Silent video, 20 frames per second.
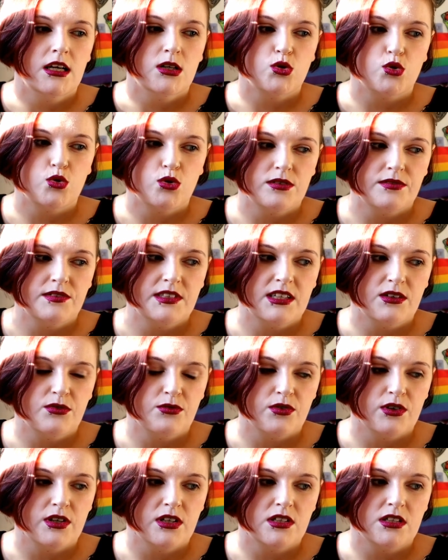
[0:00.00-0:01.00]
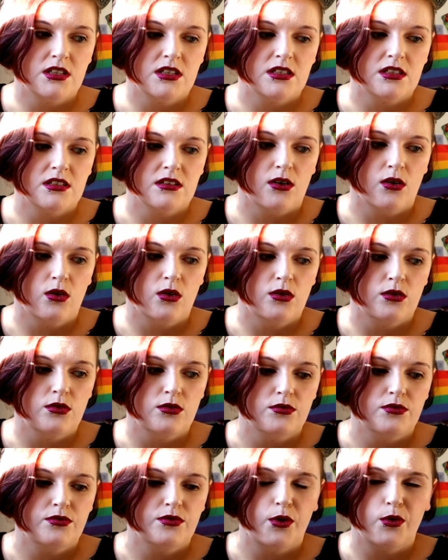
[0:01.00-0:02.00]
sort of different
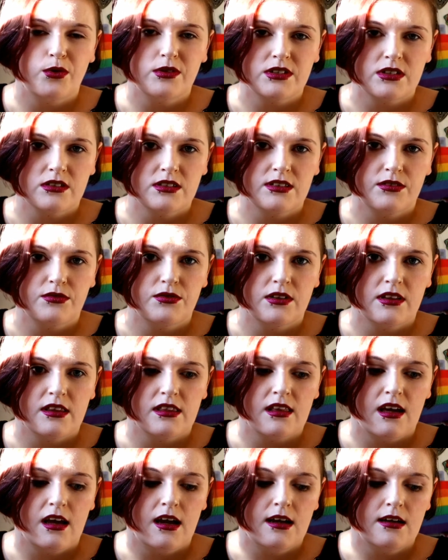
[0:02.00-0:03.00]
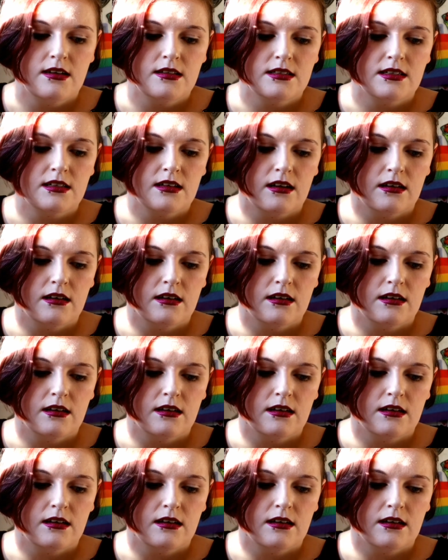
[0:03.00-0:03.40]
all focused on different things